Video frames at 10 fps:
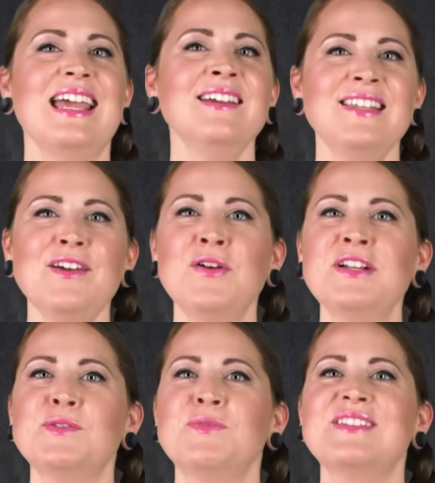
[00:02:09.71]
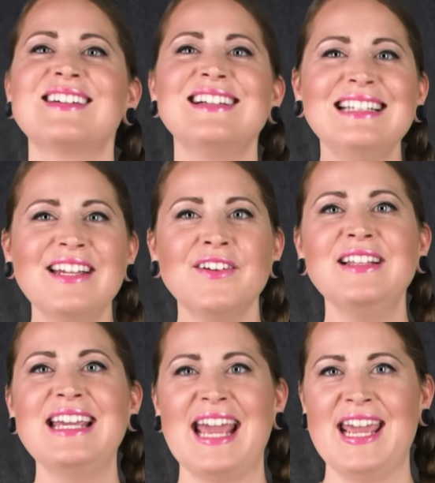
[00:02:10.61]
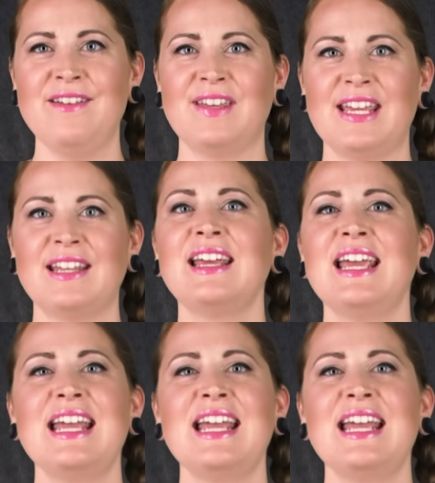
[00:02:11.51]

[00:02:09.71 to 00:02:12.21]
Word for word: Ichthyornis was clearly avian.